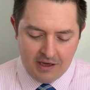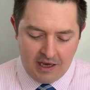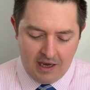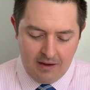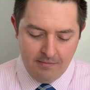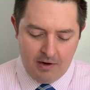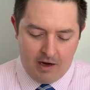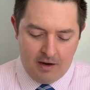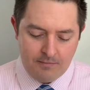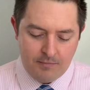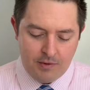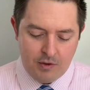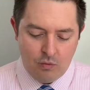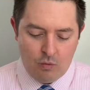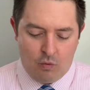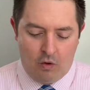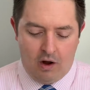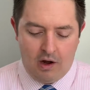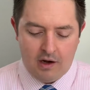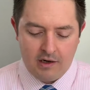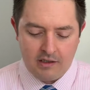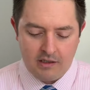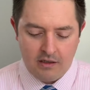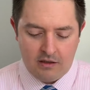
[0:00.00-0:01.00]
came up and
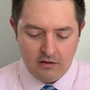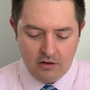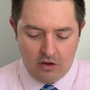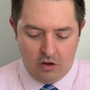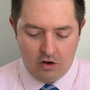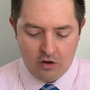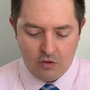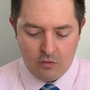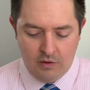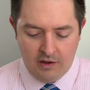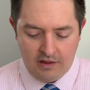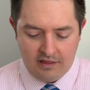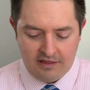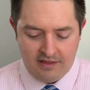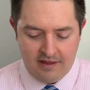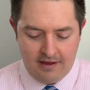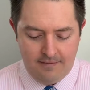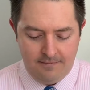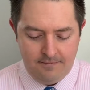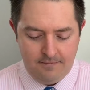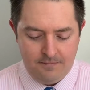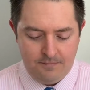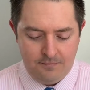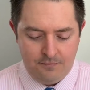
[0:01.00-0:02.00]
walked along with them.
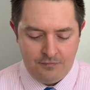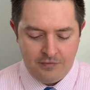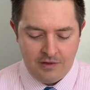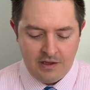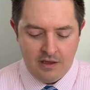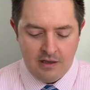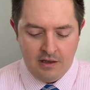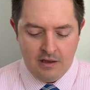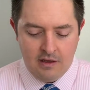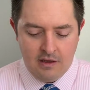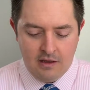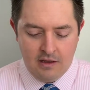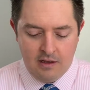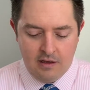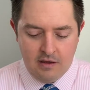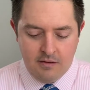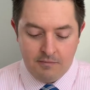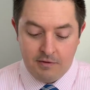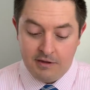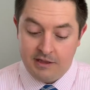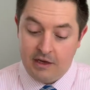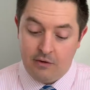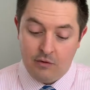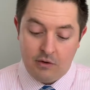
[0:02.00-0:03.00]

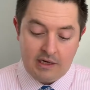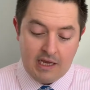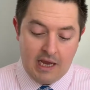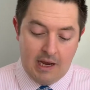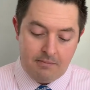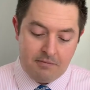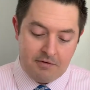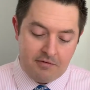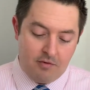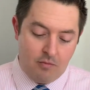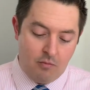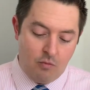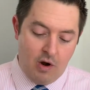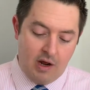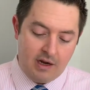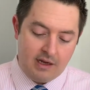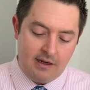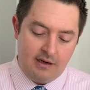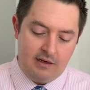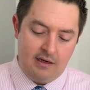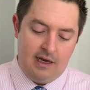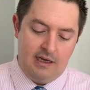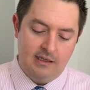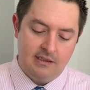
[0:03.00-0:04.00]
but they were kept from
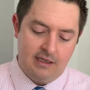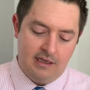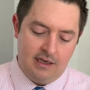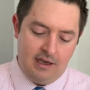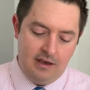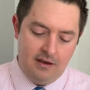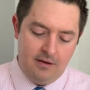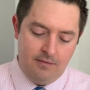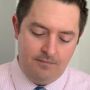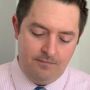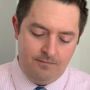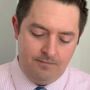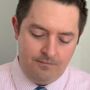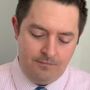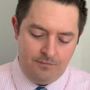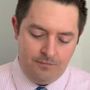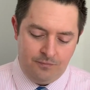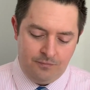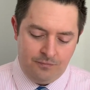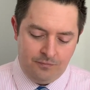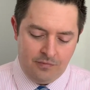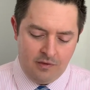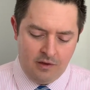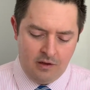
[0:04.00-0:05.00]
recognizing him.
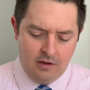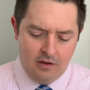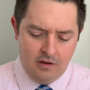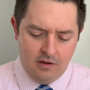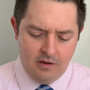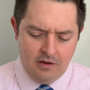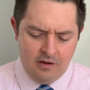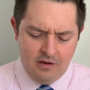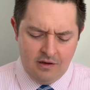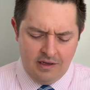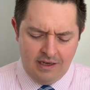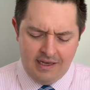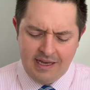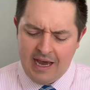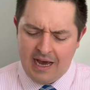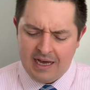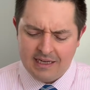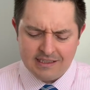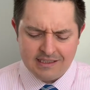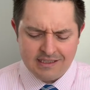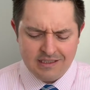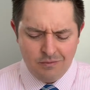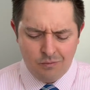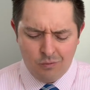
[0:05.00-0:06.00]
He
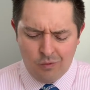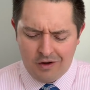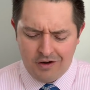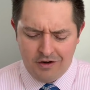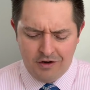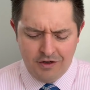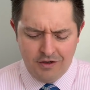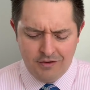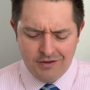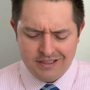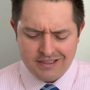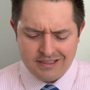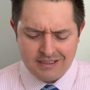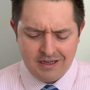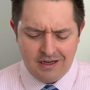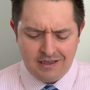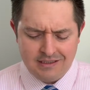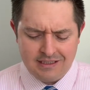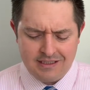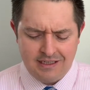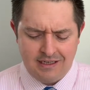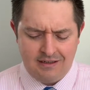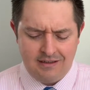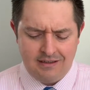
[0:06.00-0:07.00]
asked them, "What are you
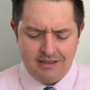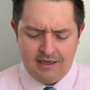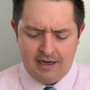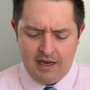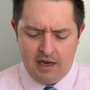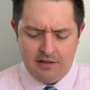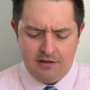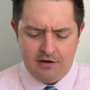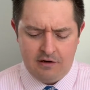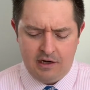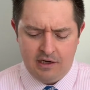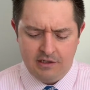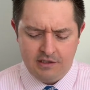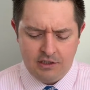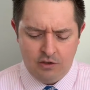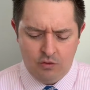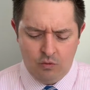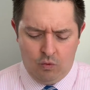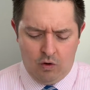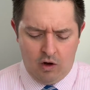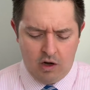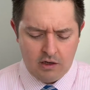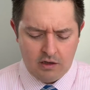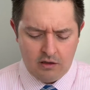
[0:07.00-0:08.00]
discussing together as you
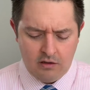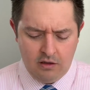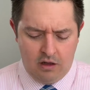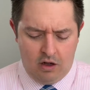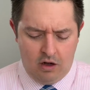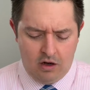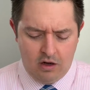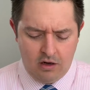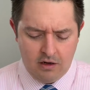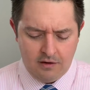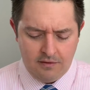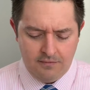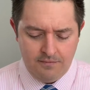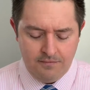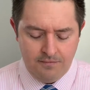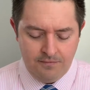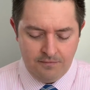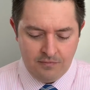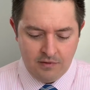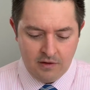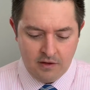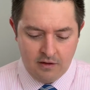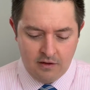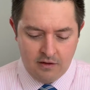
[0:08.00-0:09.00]
walk along?"
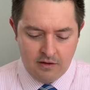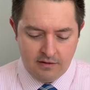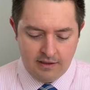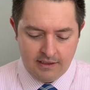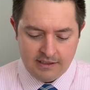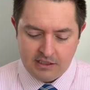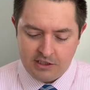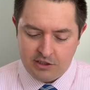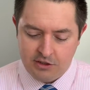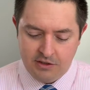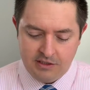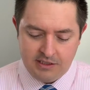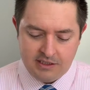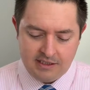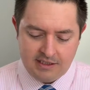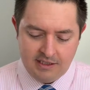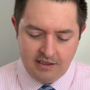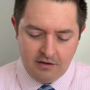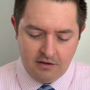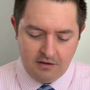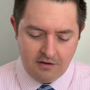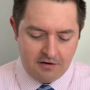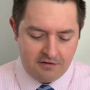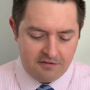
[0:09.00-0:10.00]
They stood
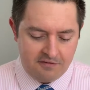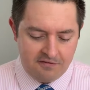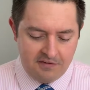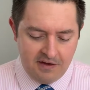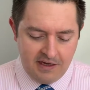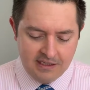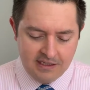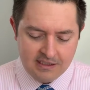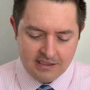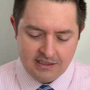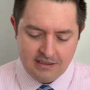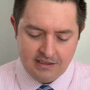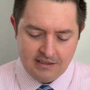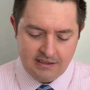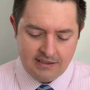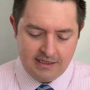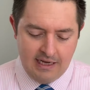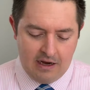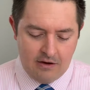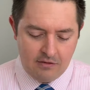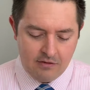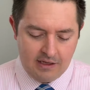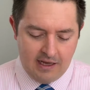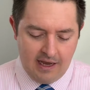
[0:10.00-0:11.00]
still, their faces
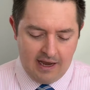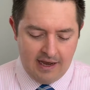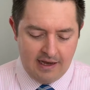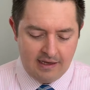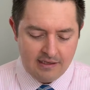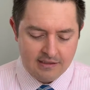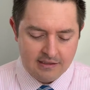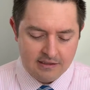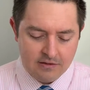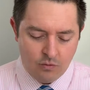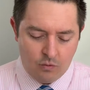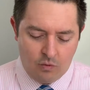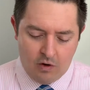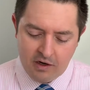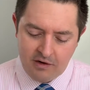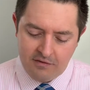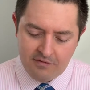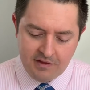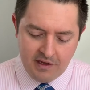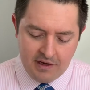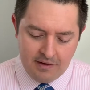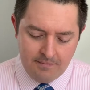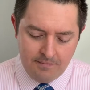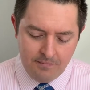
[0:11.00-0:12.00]
downcast. One of
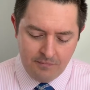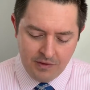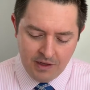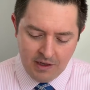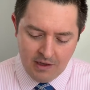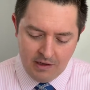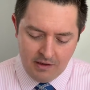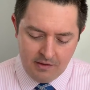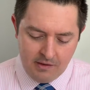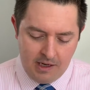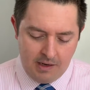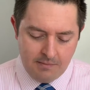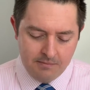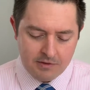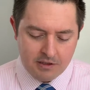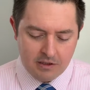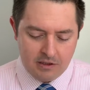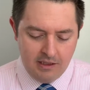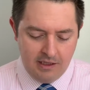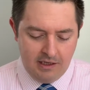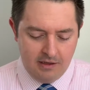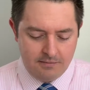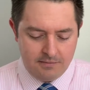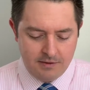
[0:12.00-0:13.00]
them, named
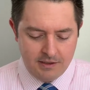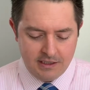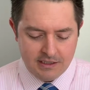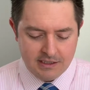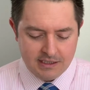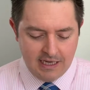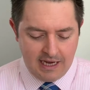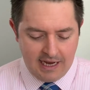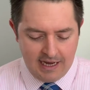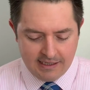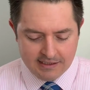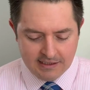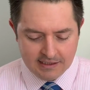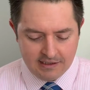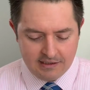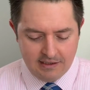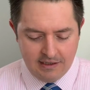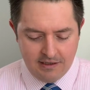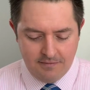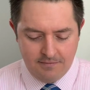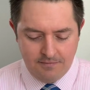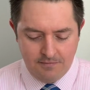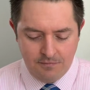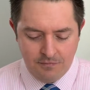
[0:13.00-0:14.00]
Cleopas, asked
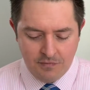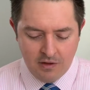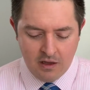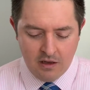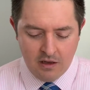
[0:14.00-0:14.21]
him,